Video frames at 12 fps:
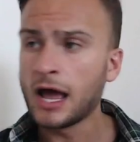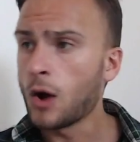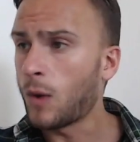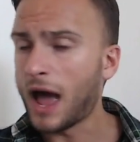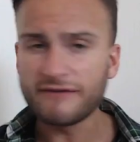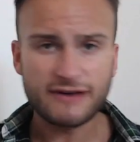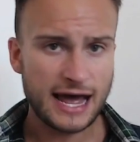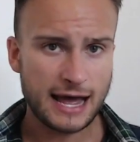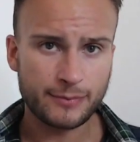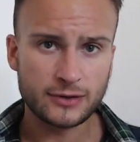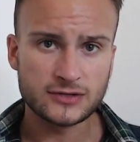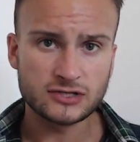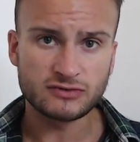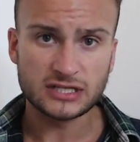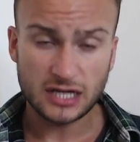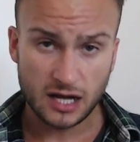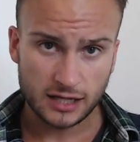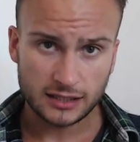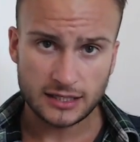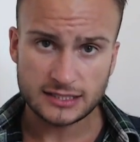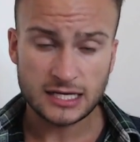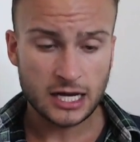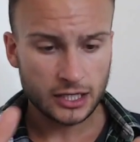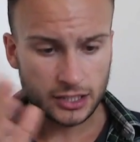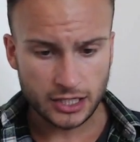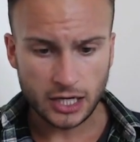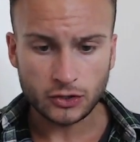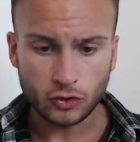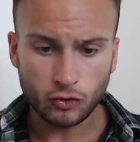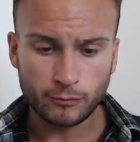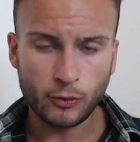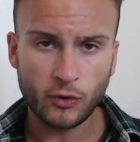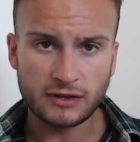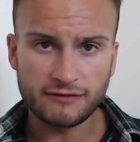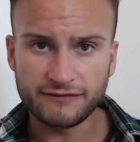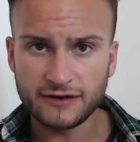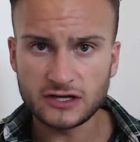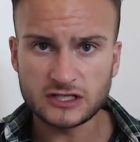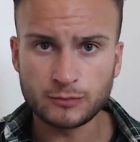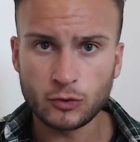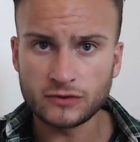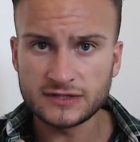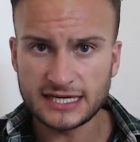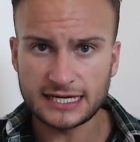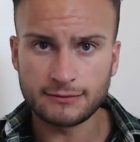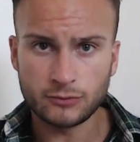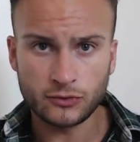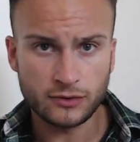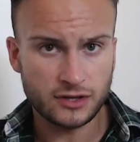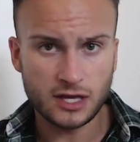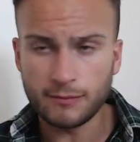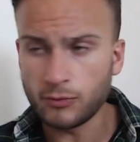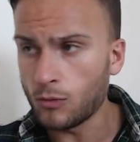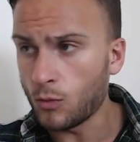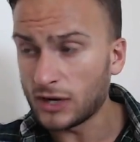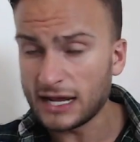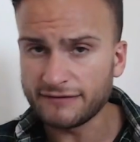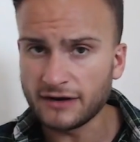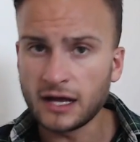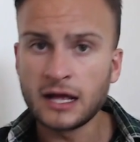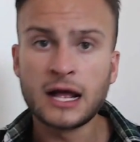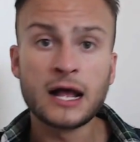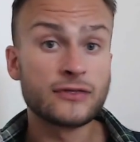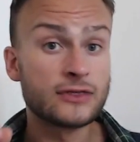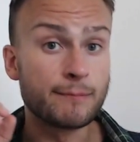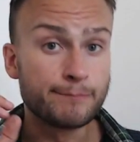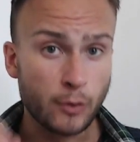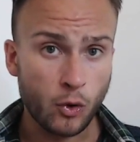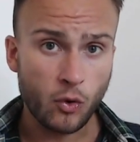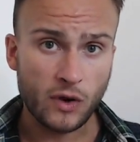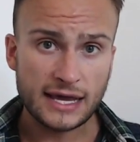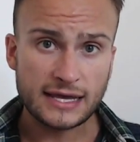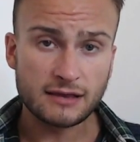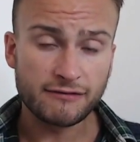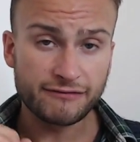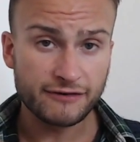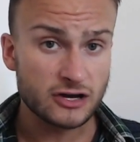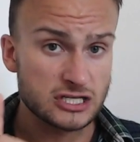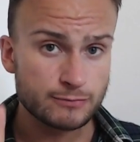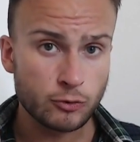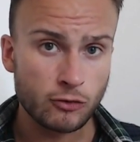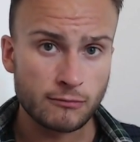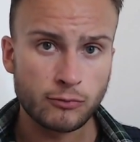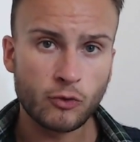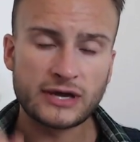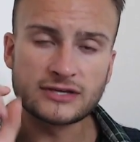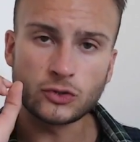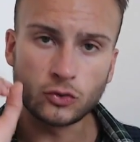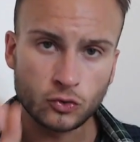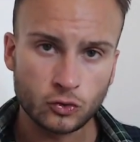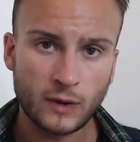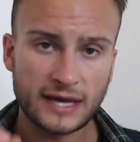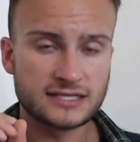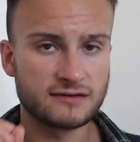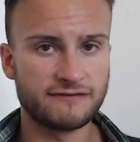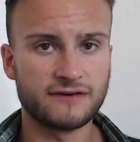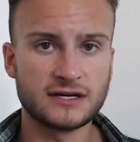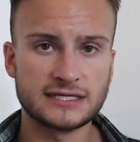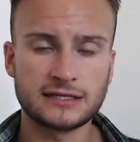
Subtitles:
whatever happens, regardless, girl or boy, the firstborn, secondborn, thirdborn, whatever, the boy, the firstborn boy, is always the first in